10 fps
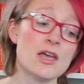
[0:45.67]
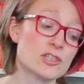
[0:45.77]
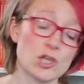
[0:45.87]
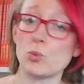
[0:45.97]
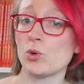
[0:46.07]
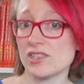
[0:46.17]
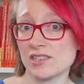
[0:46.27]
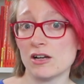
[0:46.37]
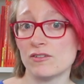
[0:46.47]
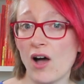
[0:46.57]
So with
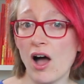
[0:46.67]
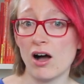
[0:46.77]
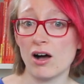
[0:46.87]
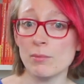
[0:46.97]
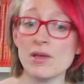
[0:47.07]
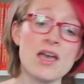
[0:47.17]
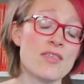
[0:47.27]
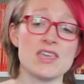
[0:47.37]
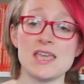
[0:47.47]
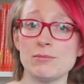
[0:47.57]
self-harm,
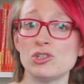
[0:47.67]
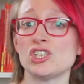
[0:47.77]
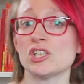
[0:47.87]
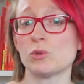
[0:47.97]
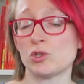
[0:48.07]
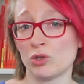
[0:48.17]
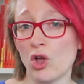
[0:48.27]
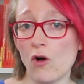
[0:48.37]
the images which will